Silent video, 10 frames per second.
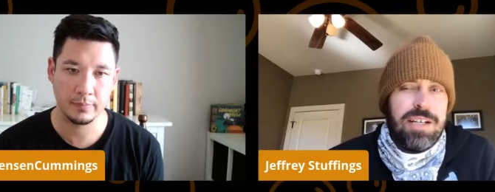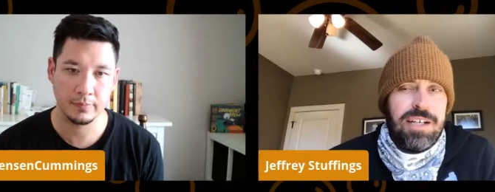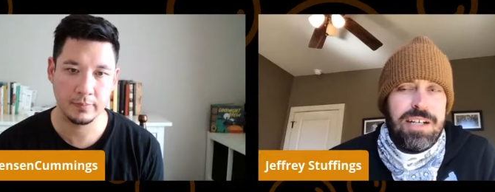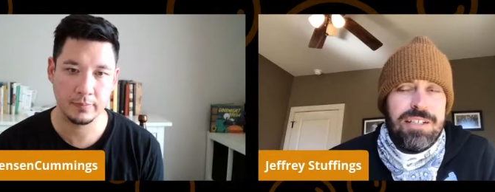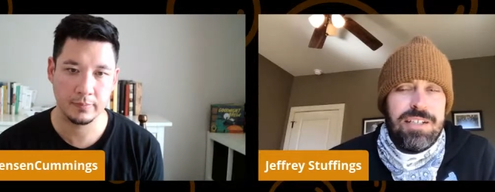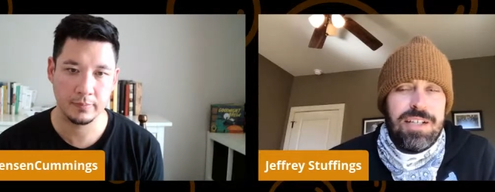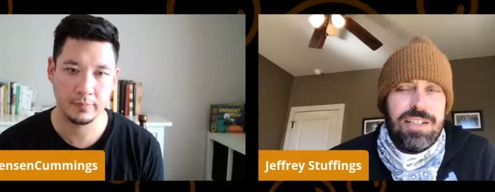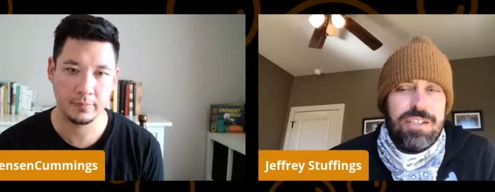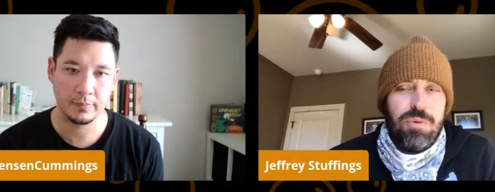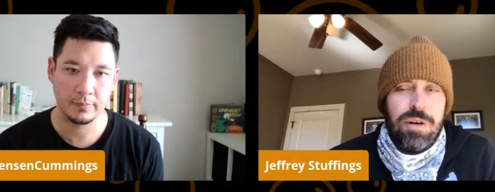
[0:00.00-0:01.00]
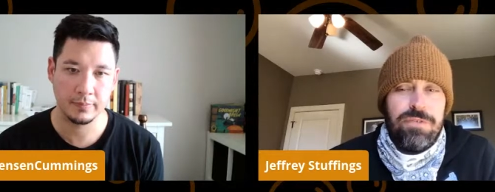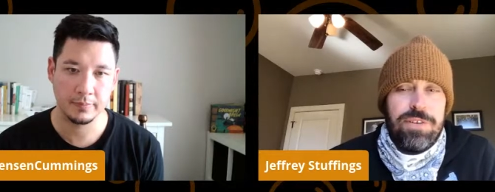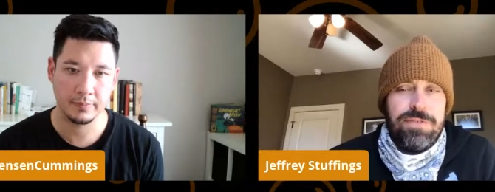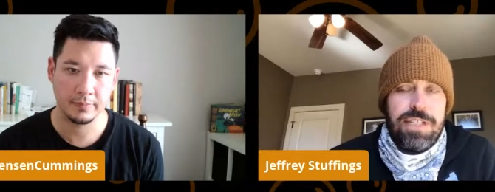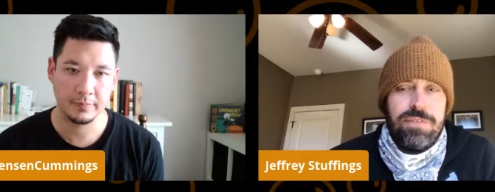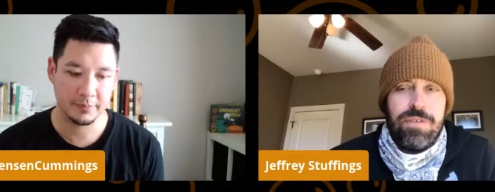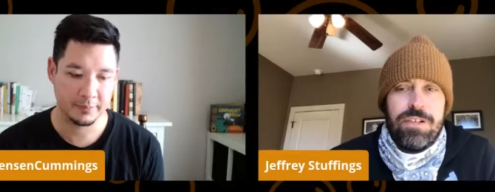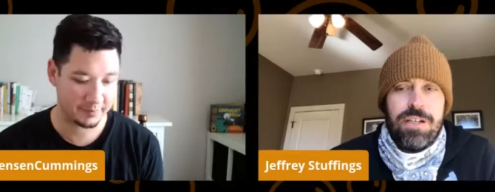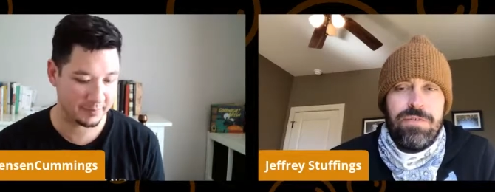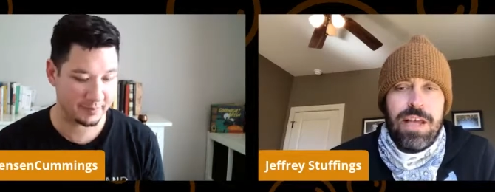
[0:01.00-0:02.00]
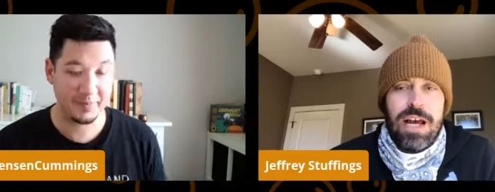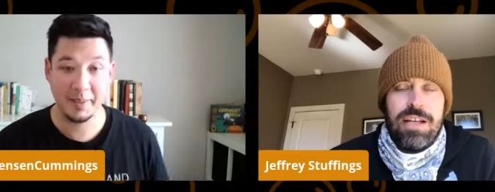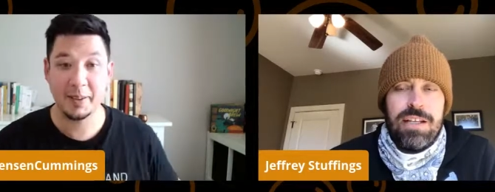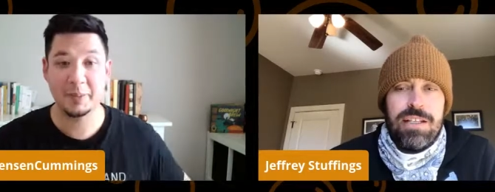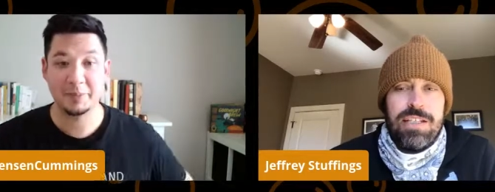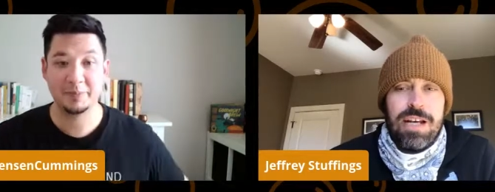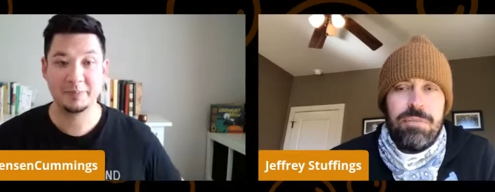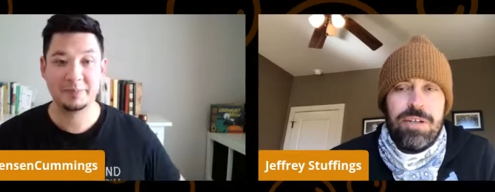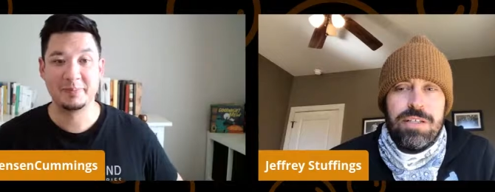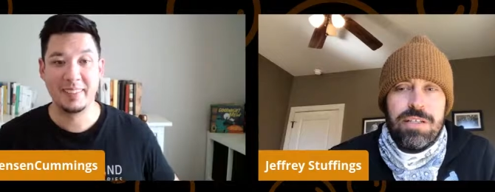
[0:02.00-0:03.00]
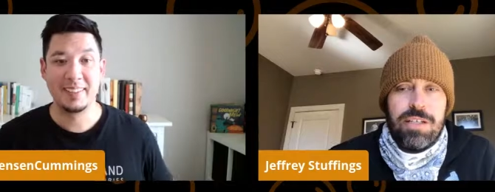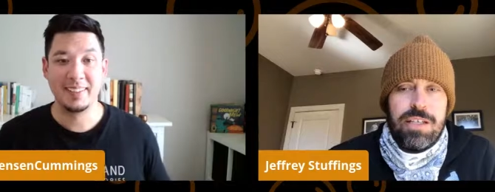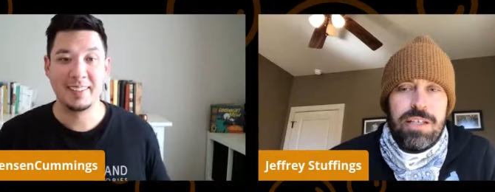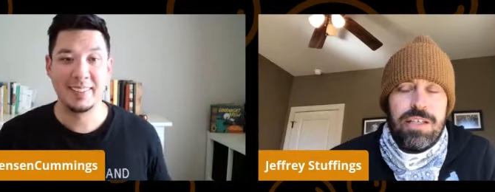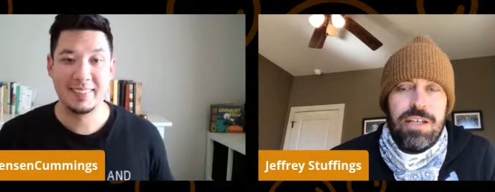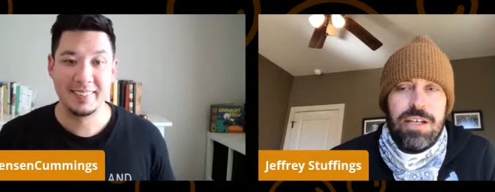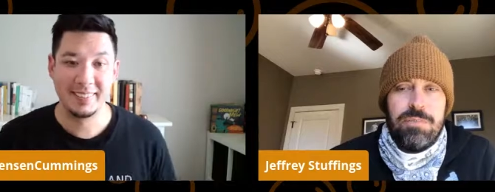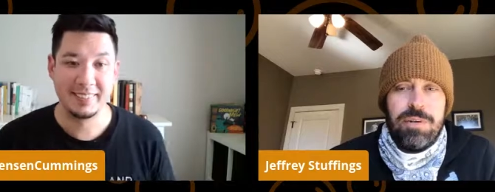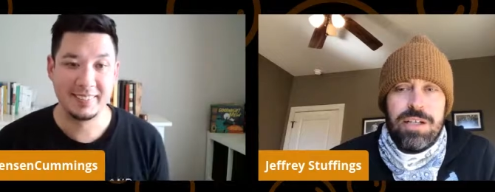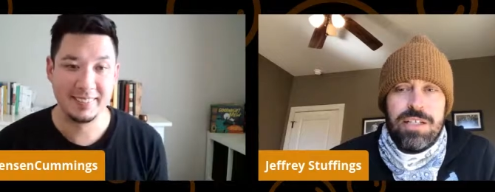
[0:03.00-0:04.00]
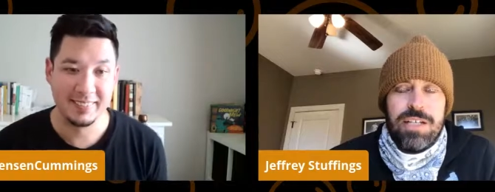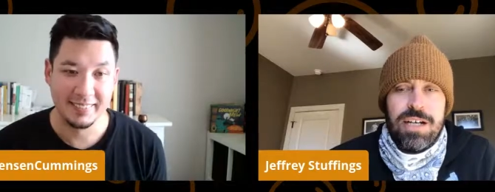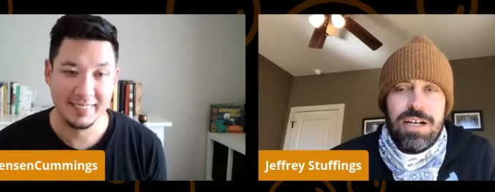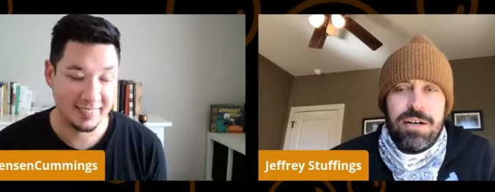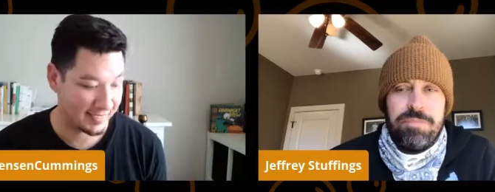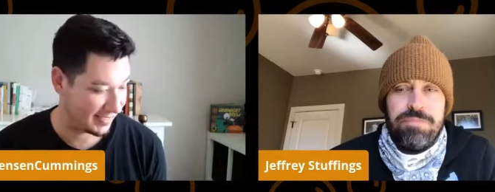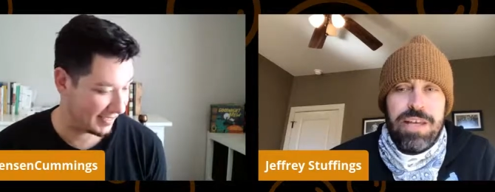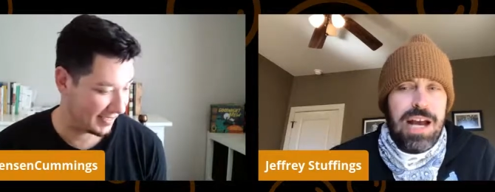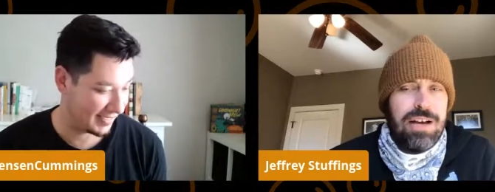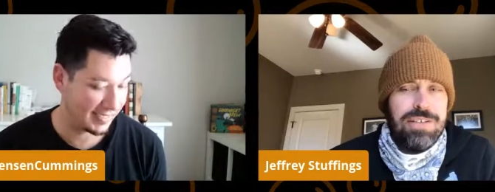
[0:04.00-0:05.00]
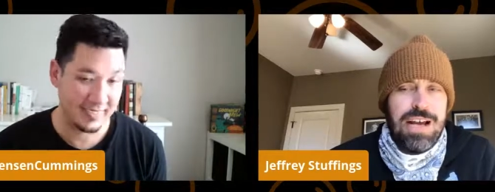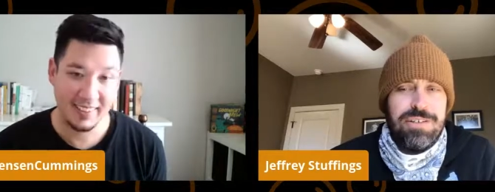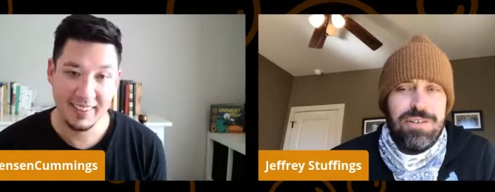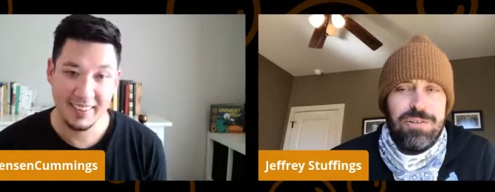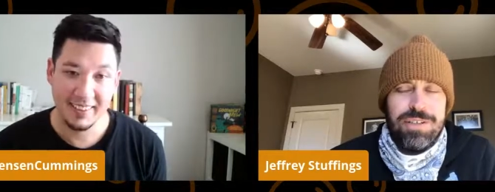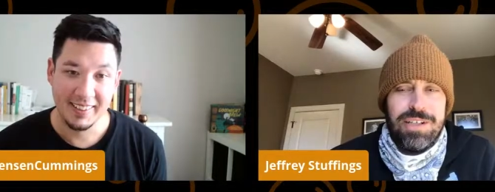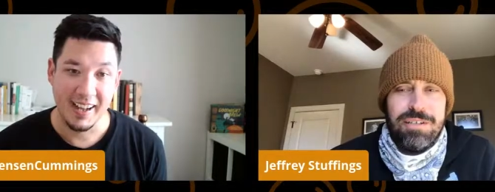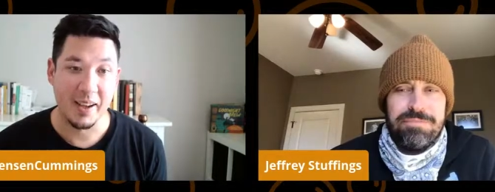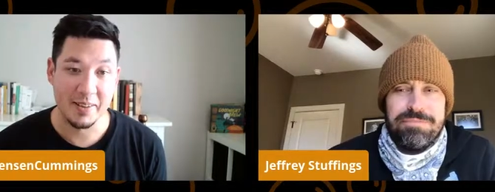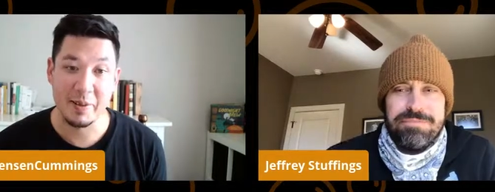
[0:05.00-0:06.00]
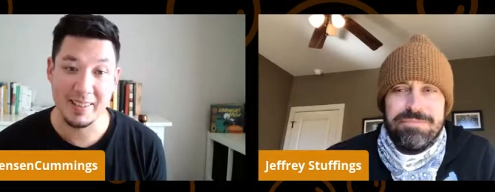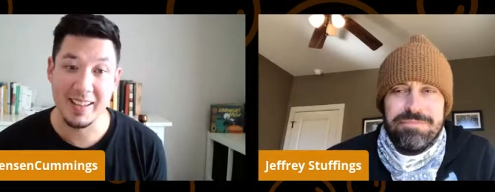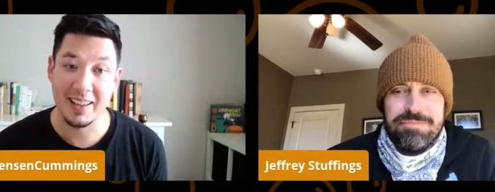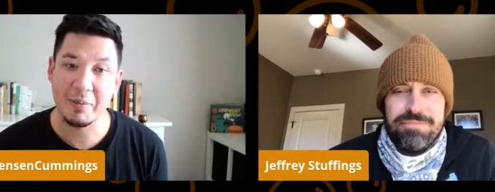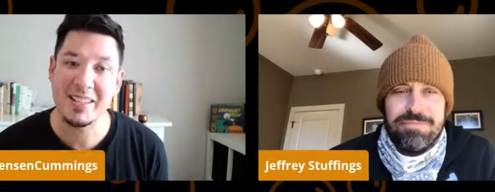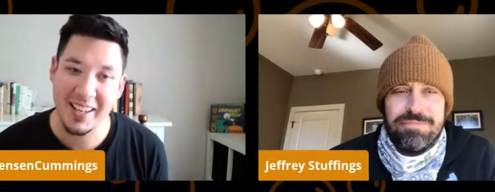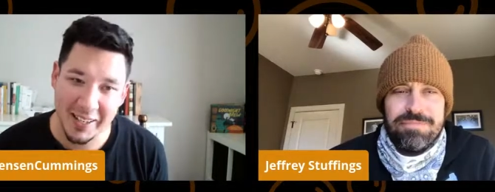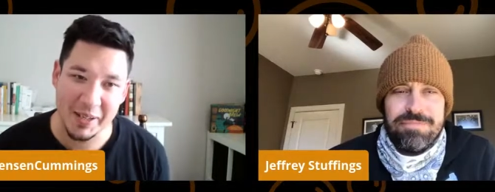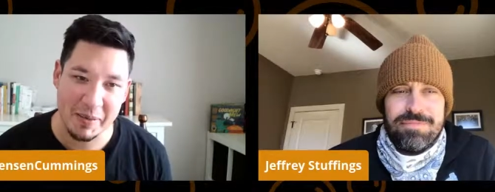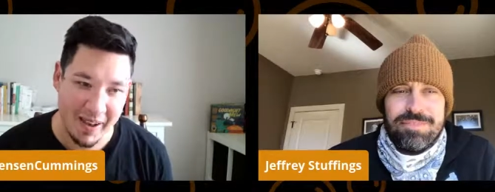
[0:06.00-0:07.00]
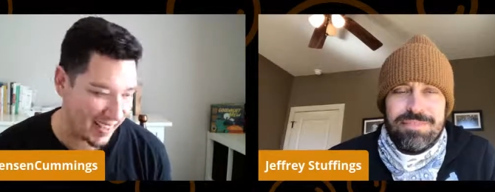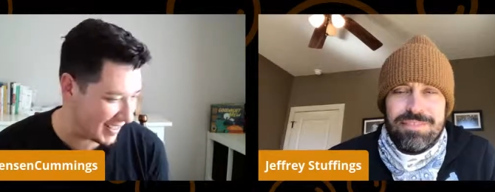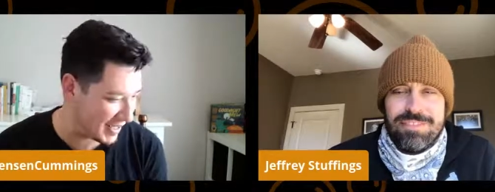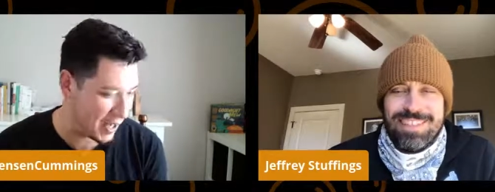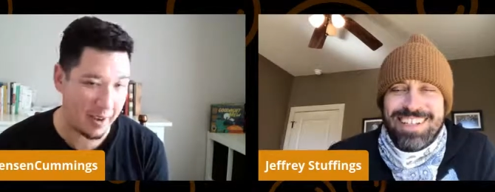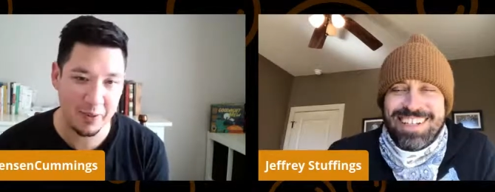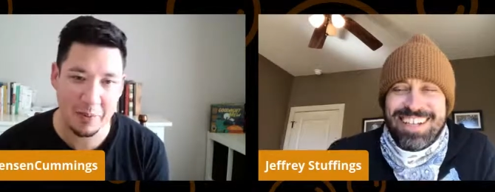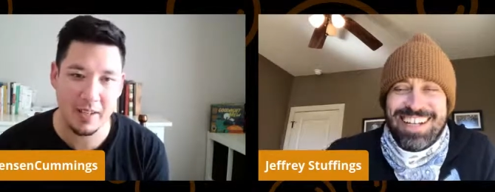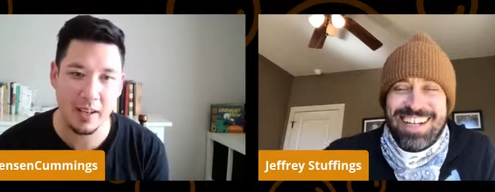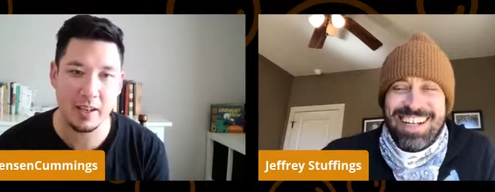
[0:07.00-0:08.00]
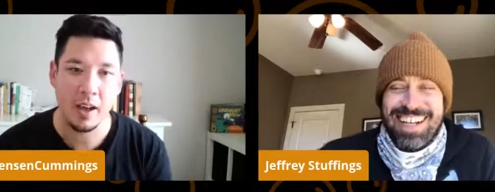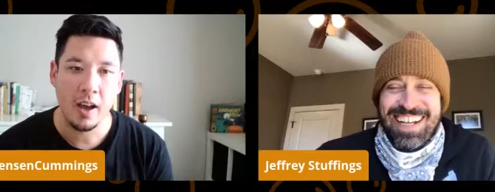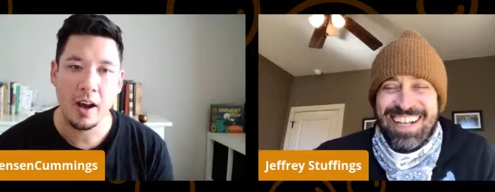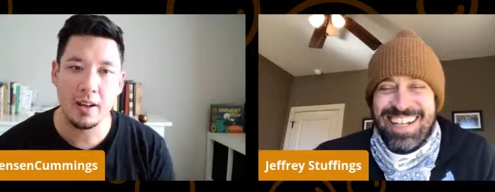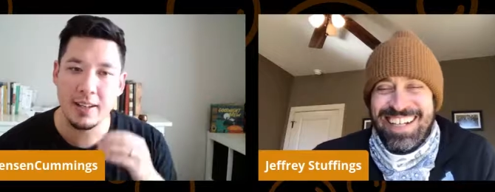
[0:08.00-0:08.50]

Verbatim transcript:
Speaker 1: uh, a, a 2015 version of that anytime recently, but um, yeah, how's, how's it holding up?
Speaker 2: I was about to say, let me tell you about it, Jeff. Let me tell you.